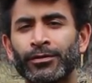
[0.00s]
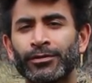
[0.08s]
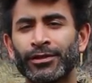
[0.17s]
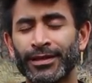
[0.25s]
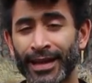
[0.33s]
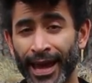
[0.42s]

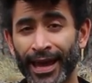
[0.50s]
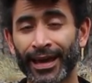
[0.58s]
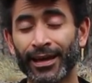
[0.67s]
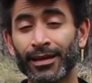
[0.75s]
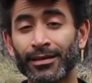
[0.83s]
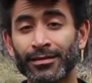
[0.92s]

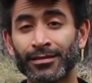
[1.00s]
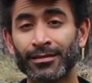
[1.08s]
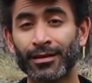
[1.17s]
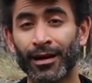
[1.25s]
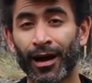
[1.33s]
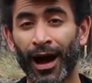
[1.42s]
Today,
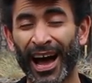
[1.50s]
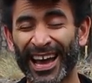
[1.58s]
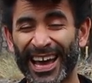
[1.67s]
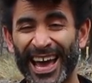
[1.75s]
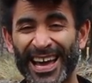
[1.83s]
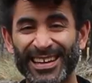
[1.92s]
I
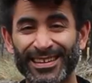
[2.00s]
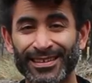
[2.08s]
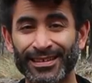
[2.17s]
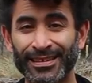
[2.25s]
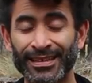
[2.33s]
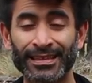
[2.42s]
had
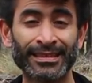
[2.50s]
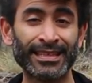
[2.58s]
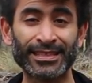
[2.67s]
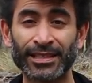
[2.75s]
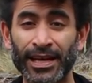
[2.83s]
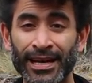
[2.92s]

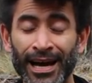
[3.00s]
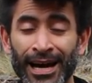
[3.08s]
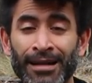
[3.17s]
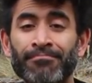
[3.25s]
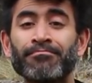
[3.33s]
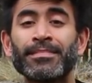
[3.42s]
this
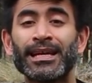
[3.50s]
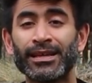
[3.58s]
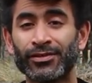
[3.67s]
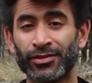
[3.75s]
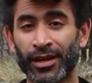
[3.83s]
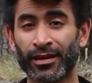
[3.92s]

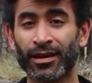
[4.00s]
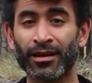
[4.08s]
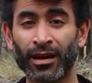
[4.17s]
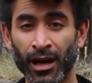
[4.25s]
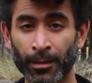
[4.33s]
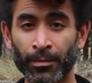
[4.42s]
amazing
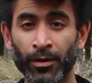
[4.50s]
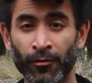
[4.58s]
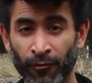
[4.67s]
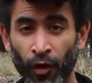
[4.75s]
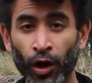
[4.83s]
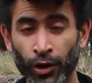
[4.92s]
come
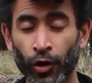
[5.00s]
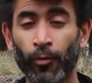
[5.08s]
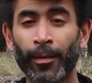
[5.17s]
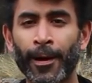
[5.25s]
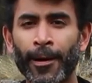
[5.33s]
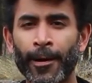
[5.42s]

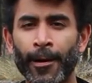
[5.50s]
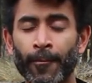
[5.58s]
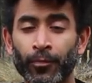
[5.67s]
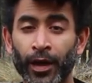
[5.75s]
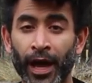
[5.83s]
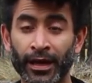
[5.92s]
volume.
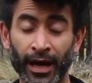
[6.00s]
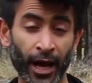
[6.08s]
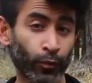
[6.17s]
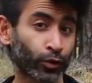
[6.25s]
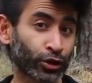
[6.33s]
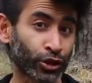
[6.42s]
And
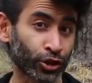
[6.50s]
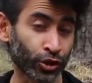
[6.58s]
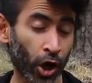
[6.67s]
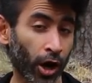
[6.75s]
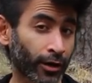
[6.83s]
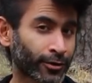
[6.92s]
I was
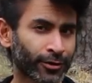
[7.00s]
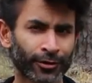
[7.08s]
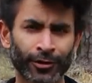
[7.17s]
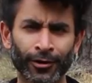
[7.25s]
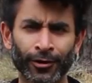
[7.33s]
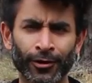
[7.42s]
shocked
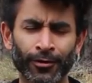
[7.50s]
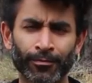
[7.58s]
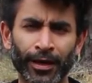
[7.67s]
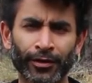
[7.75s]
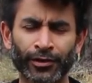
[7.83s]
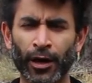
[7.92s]

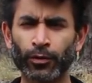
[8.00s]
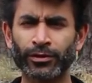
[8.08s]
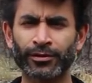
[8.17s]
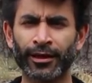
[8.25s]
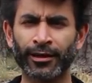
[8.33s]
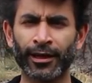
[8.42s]
because I
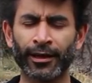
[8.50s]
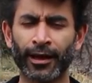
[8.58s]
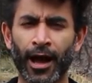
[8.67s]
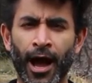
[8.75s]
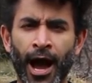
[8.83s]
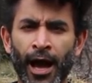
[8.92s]
was
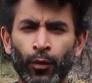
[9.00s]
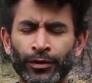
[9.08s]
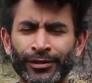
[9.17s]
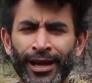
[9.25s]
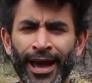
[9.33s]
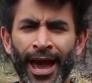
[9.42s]
thinking I
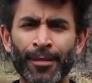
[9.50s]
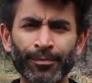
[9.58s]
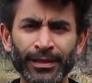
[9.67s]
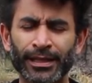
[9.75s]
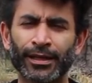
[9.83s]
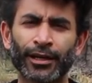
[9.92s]
was
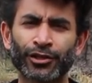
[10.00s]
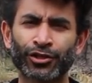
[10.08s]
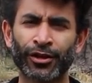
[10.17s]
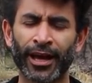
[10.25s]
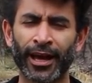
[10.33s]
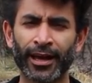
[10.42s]
empty
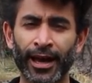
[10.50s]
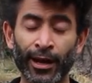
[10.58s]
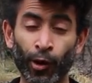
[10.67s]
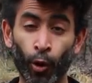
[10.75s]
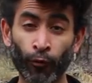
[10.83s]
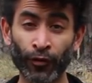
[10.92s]
yesterday
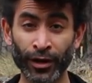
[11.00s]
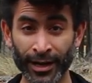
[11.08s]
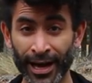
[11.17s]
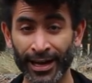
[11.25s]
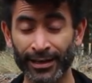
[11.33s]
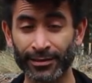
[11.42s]
and
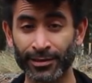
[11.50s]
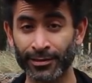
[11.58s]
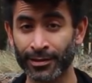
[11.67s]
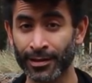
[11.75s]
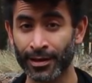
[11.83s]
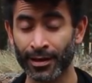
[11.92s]
overnight
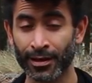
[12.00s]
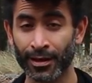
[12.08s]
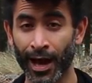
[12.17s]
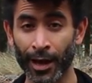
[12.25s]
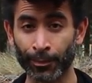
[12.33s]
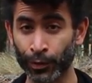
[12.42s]

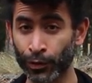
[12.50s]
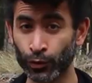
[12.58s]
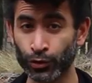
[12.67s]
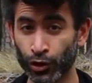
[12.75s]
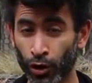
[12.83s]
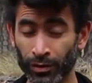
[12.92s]
I
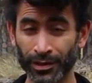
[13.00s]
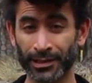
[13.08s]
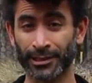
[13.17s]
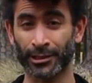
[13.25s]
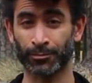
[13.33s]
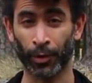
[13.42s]
produced all
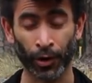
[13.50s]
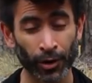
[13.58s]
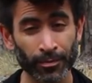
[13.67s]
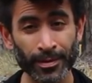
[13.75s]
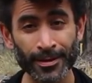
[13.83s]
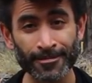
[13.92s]
this
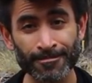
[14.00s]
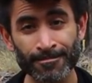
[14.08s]
sperm.